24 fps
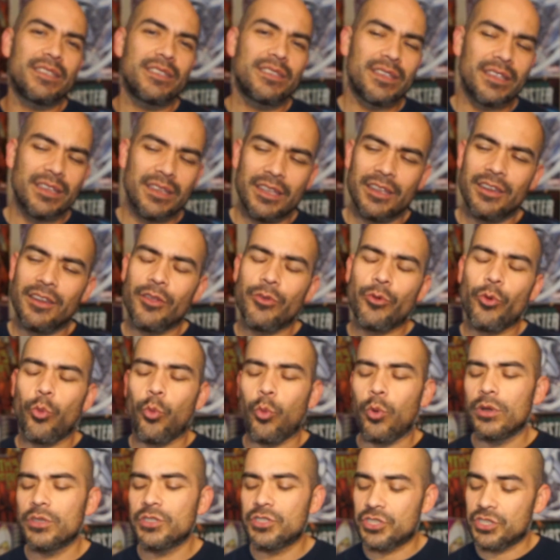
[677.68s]
is another
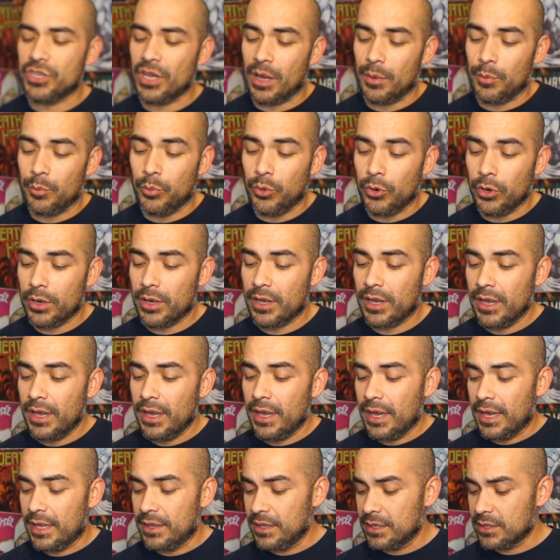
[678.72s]
one-shot book.
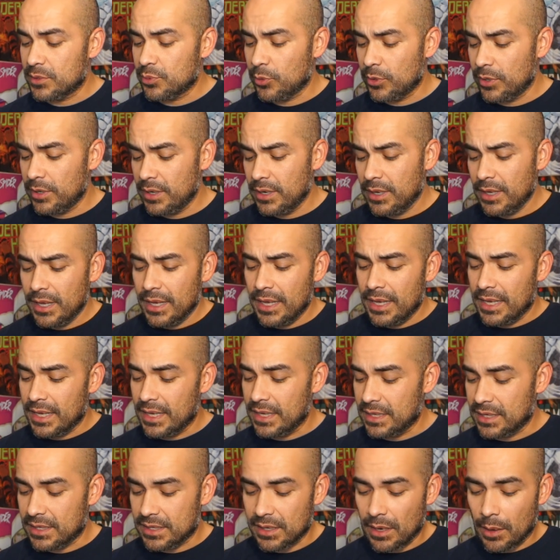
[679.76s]
And this one
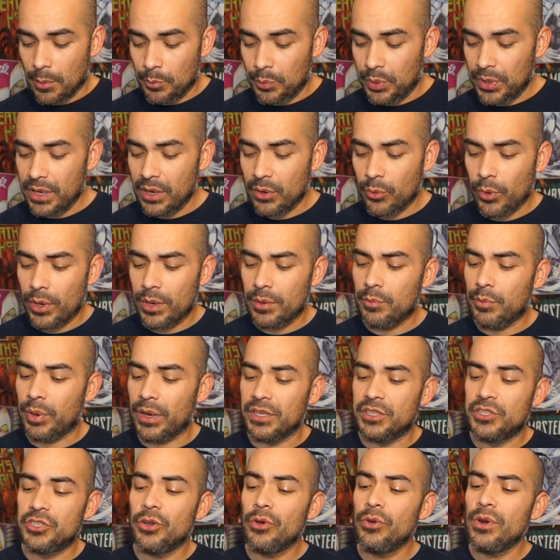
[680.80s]
is being written
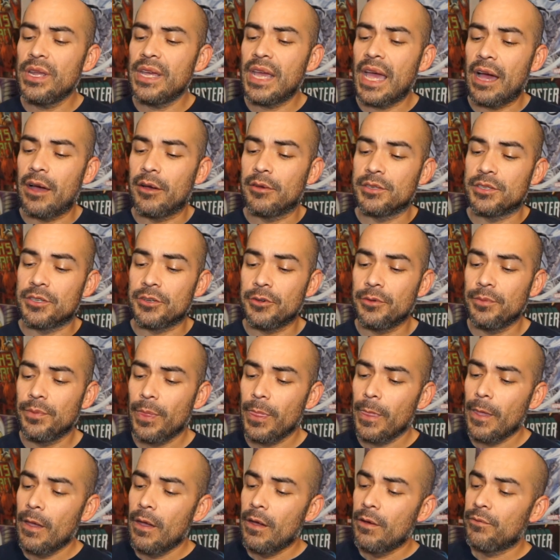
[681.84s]
by Jody Hauser.
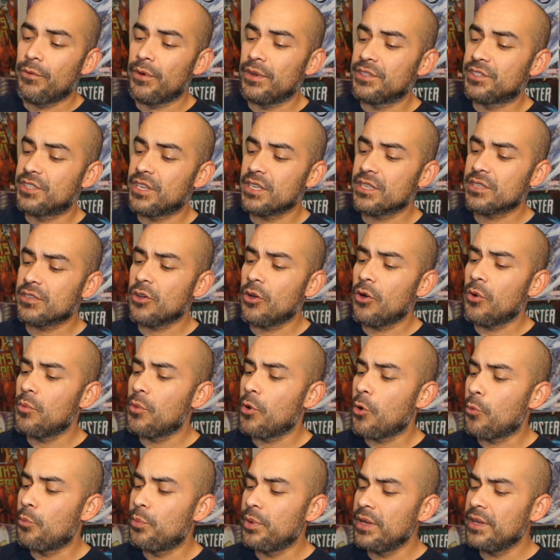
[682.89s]
Francesco
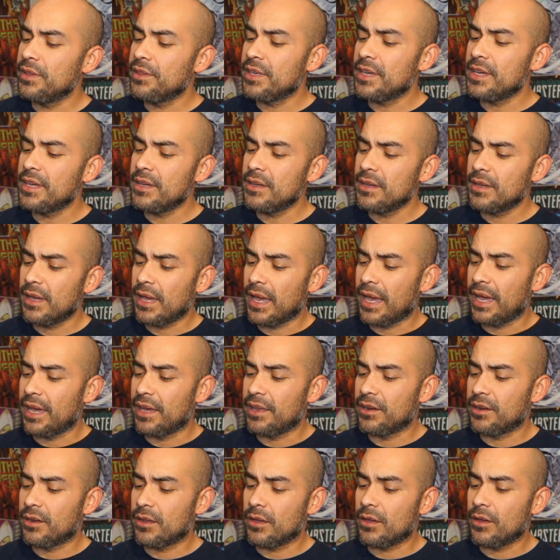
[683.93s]
Mobili
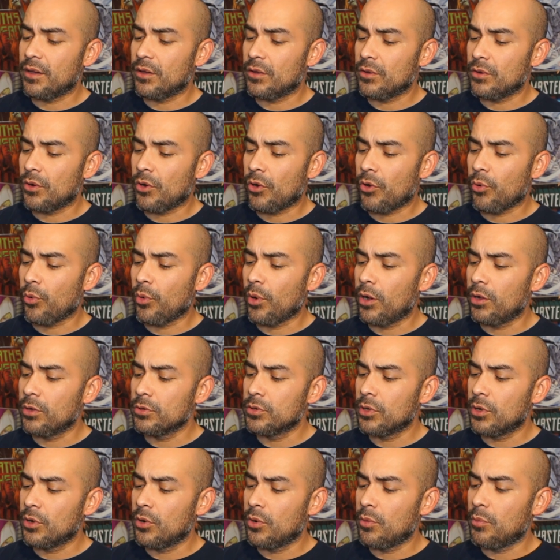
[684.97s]
and
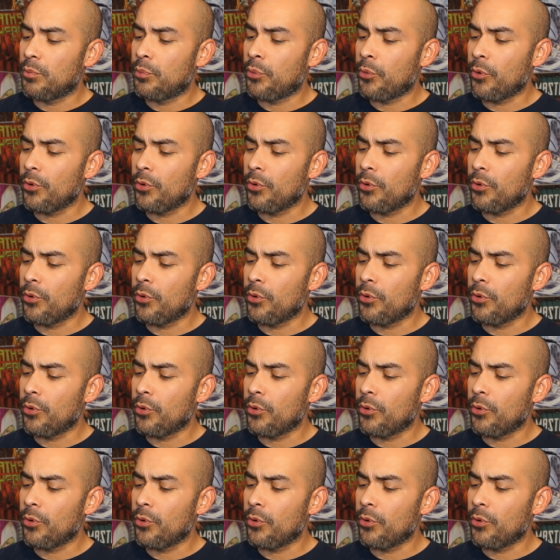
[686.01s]
Geraldo